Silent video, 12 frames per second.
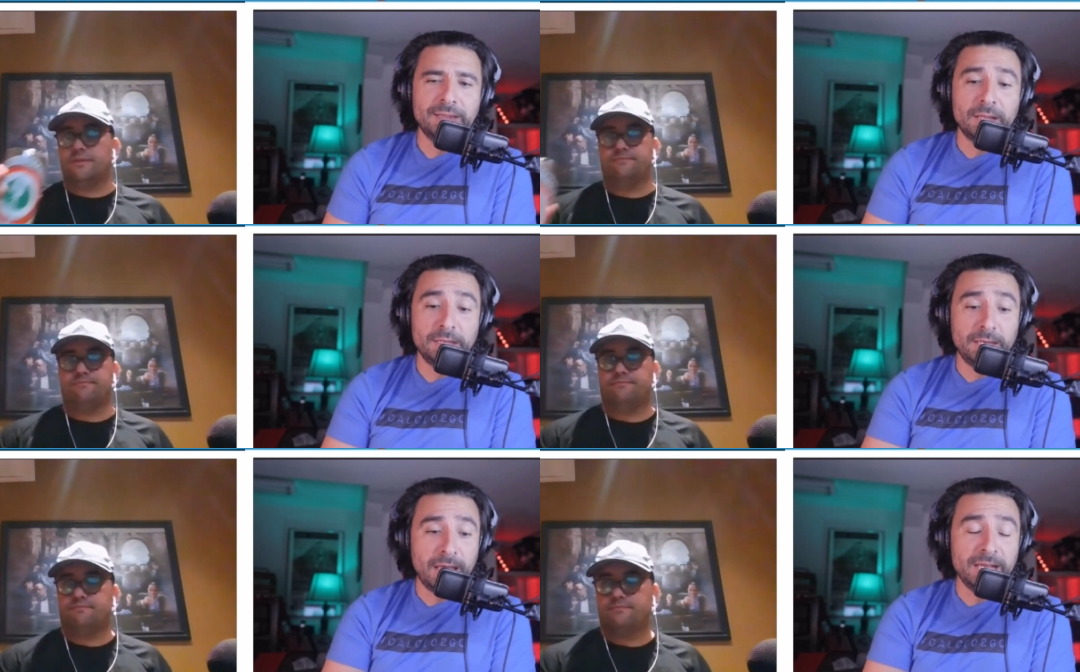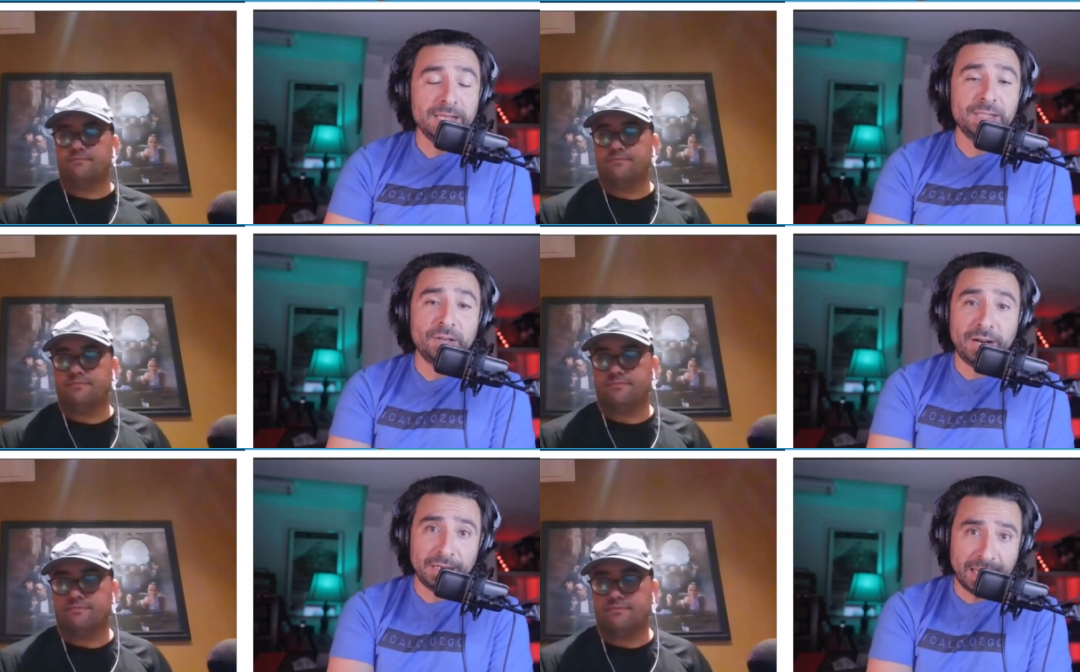Speaker 1: Yes, they're
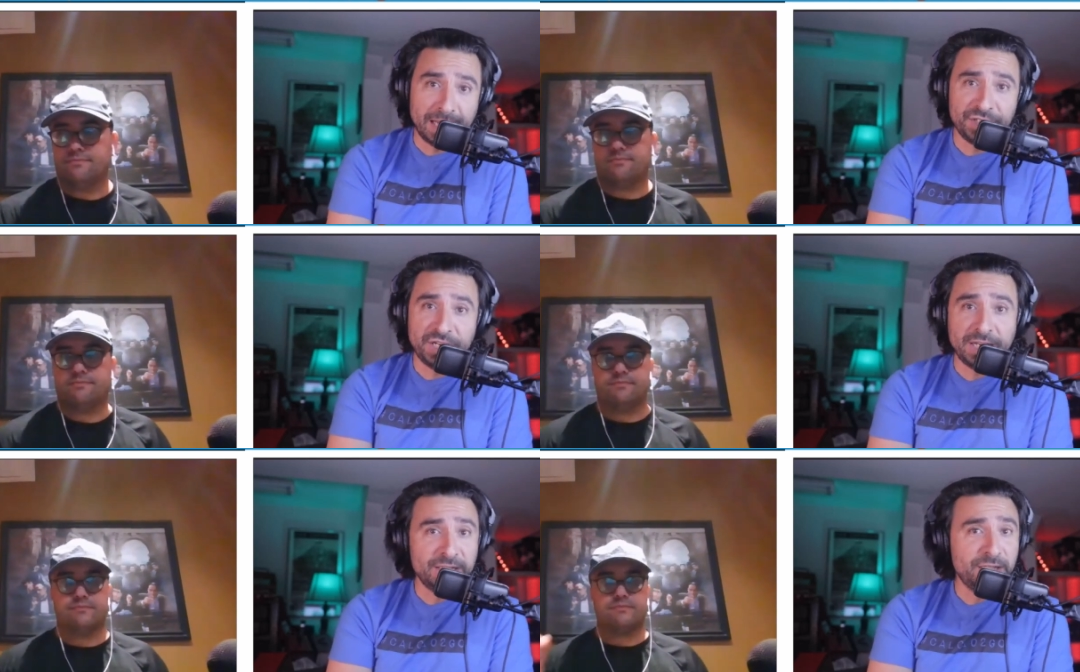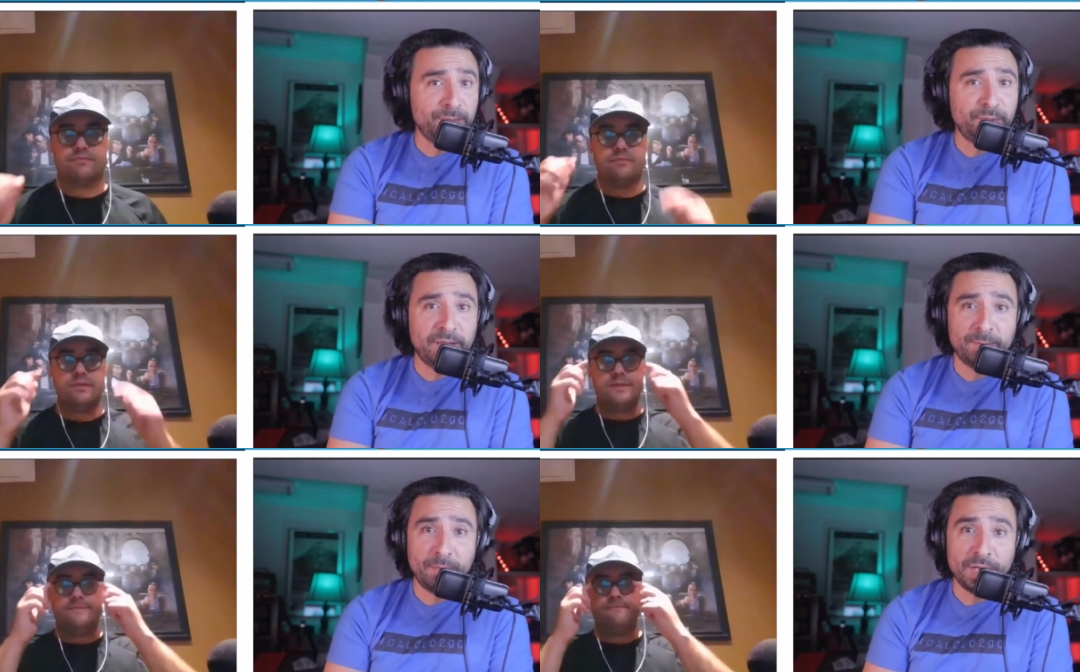at Lecce, and Lecce play
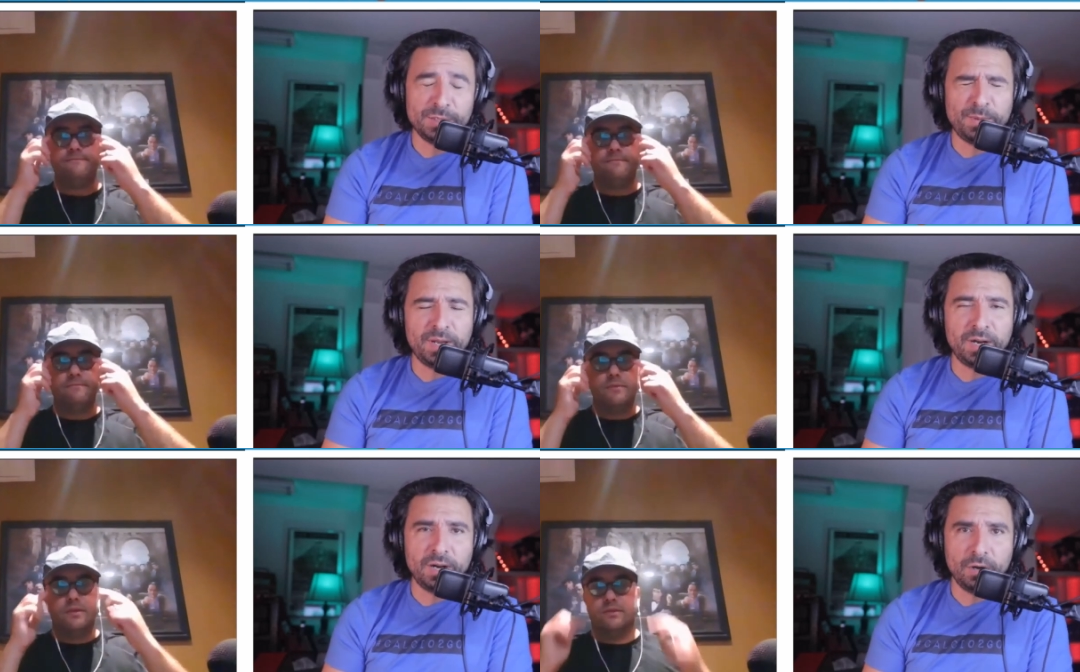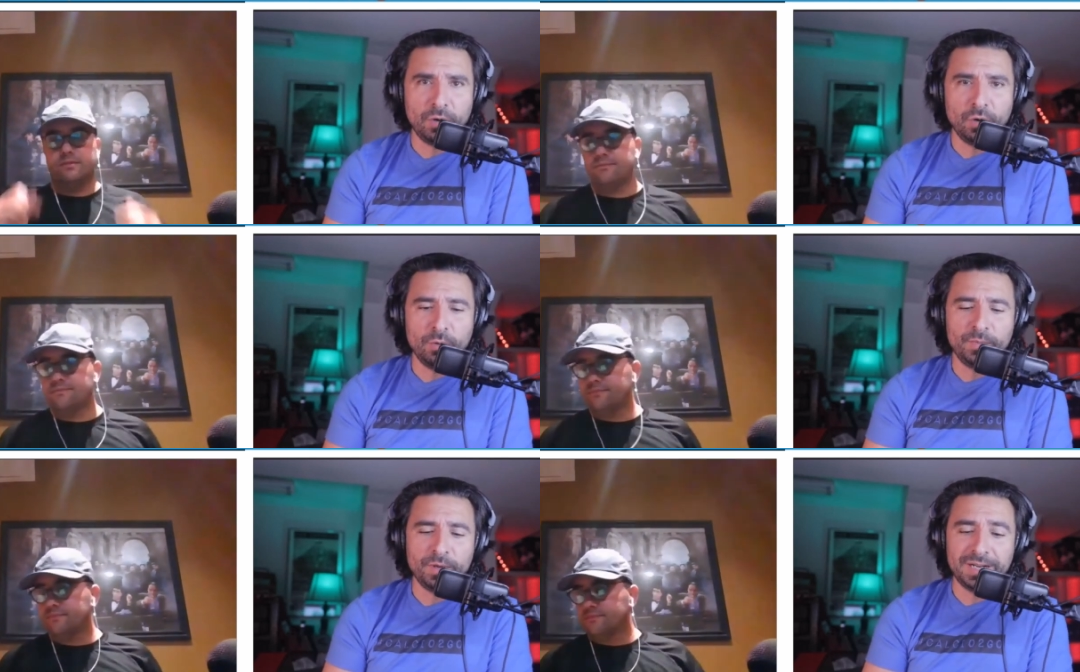much better at
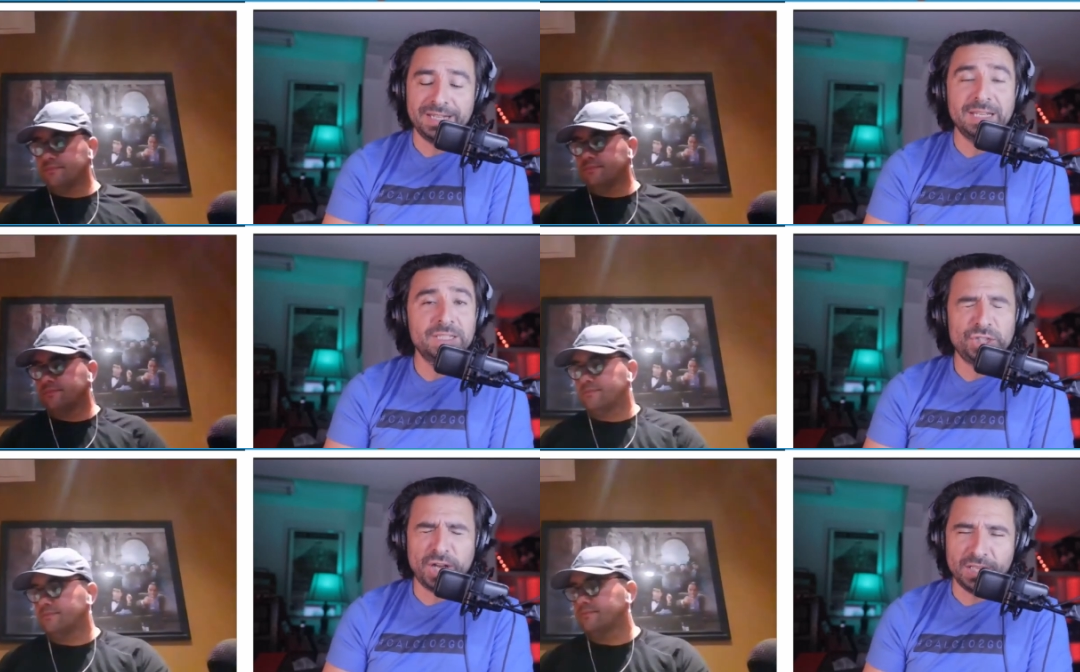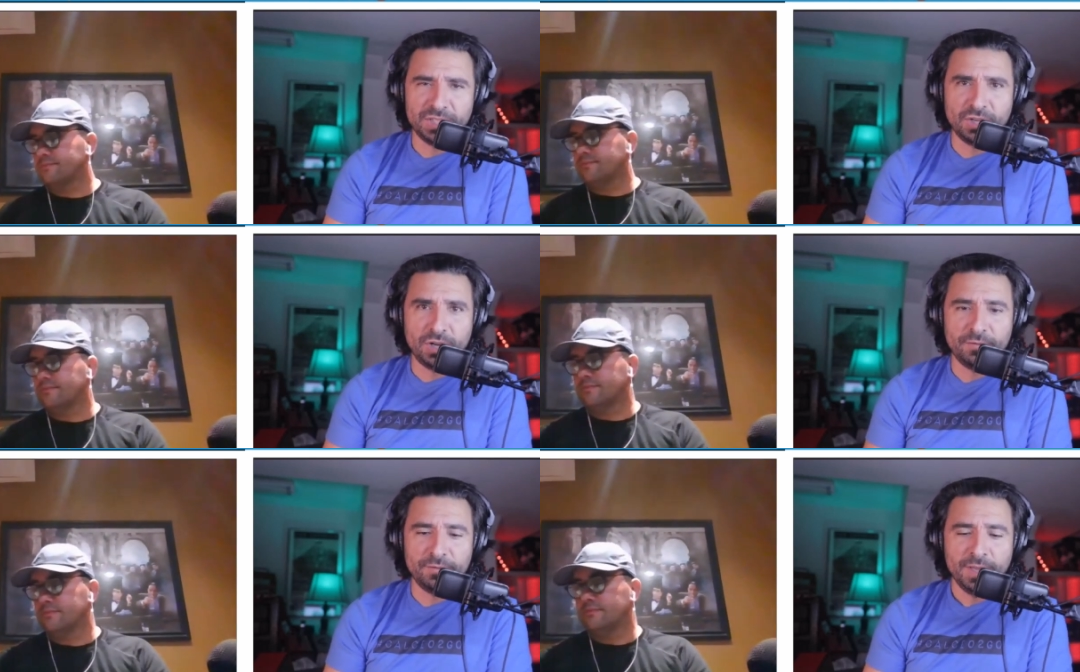home. They're going to get shots
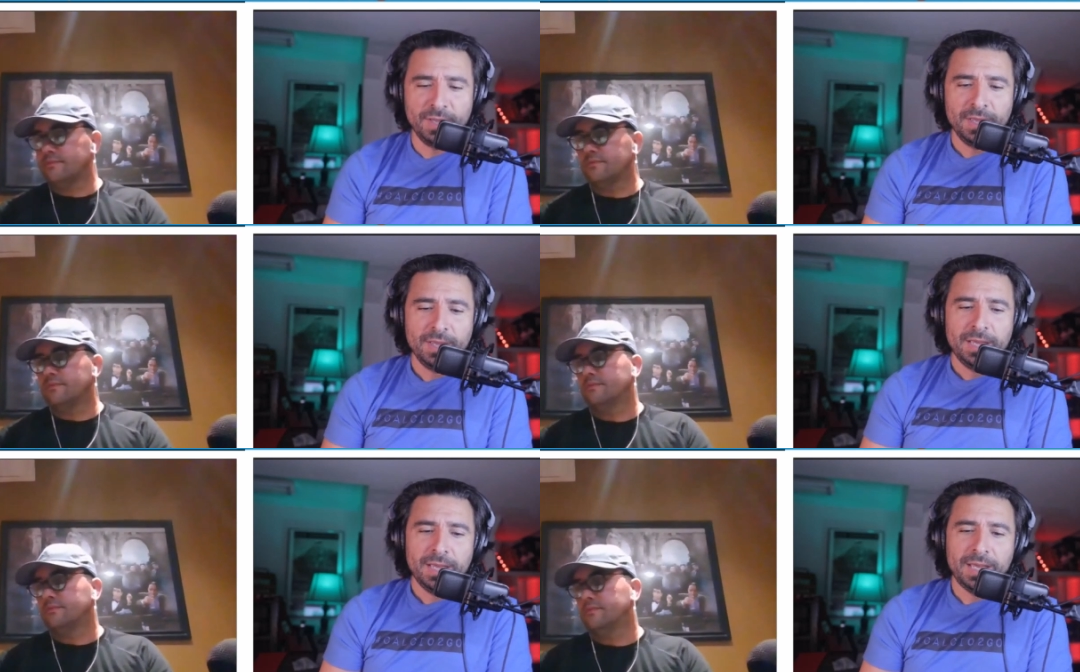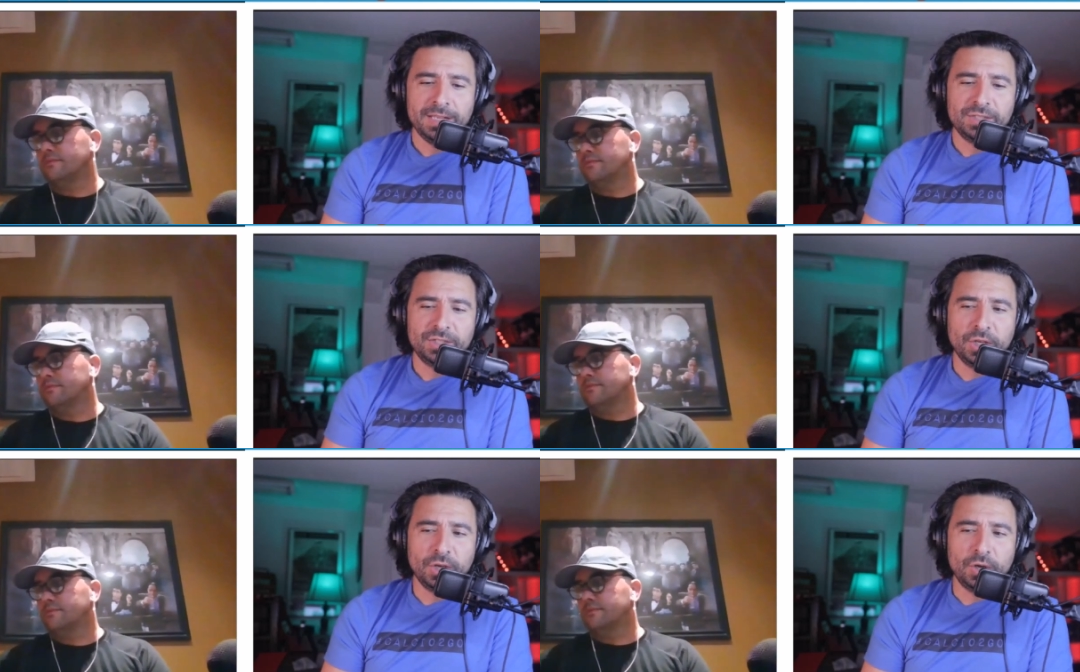off. And
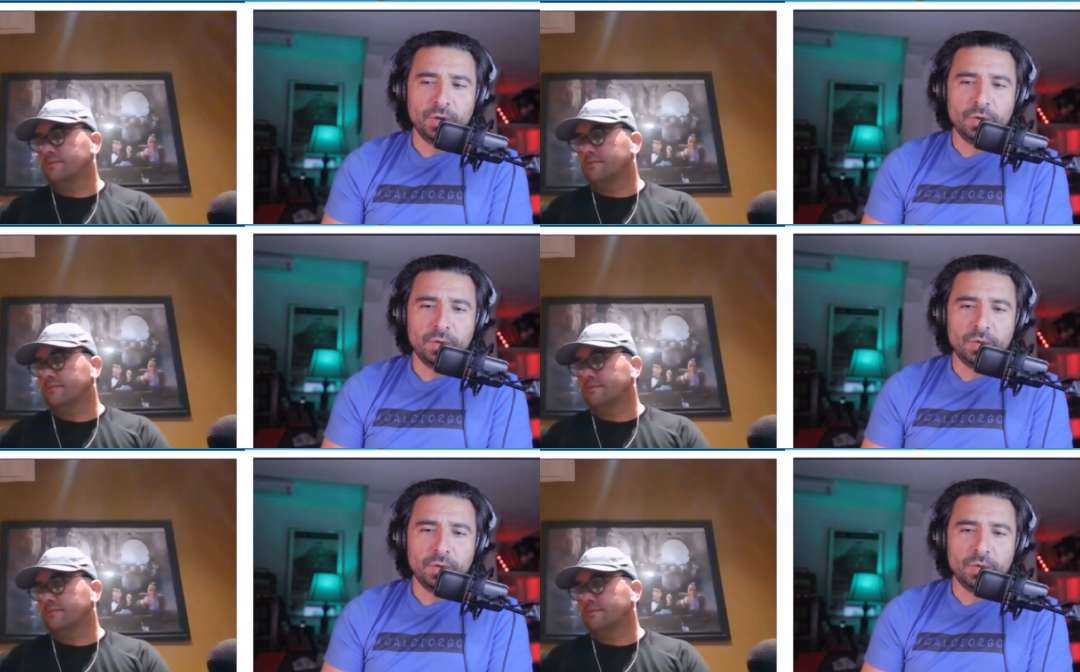so